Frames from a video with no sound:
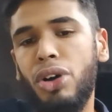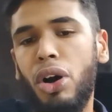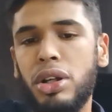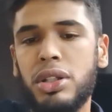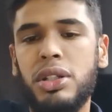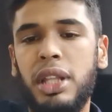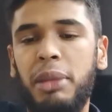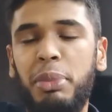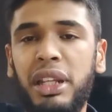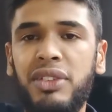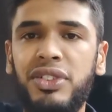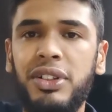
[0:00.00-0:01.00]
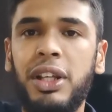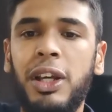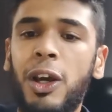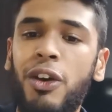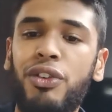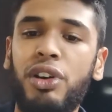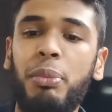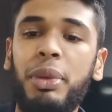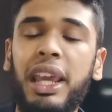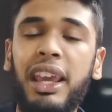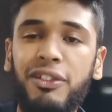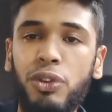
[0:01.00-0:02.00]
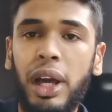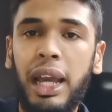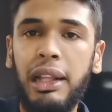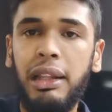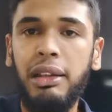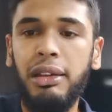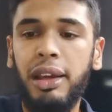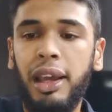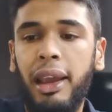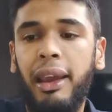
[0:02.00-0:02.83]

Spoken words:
tasks that benefit from careful handling,